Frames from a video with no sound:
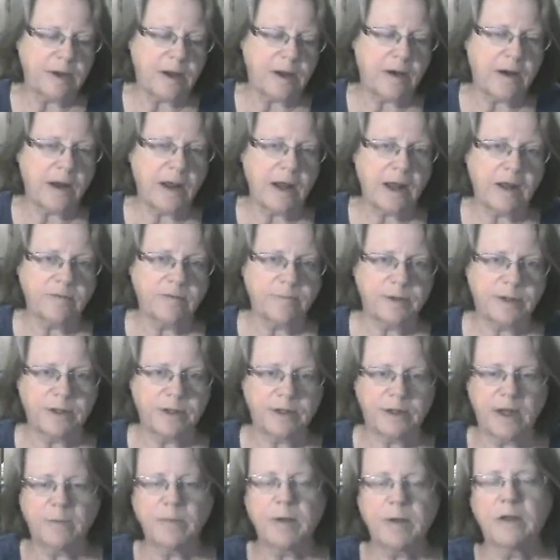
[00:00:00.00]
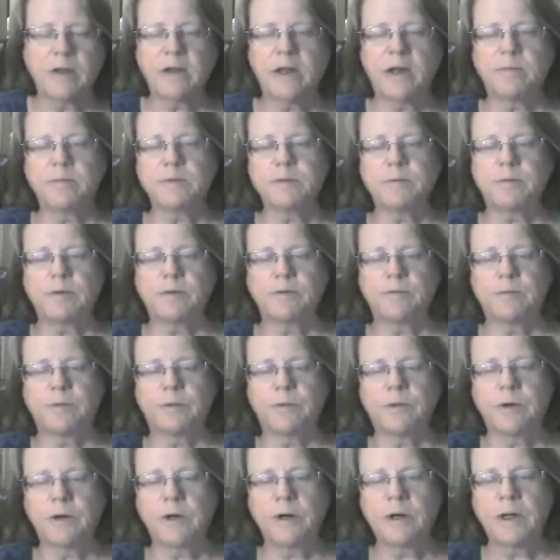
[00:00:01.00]
Now, I have been in MLMs
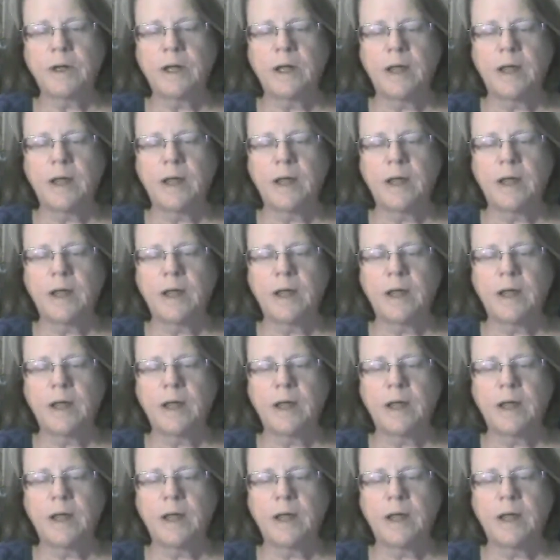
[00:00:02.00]
before,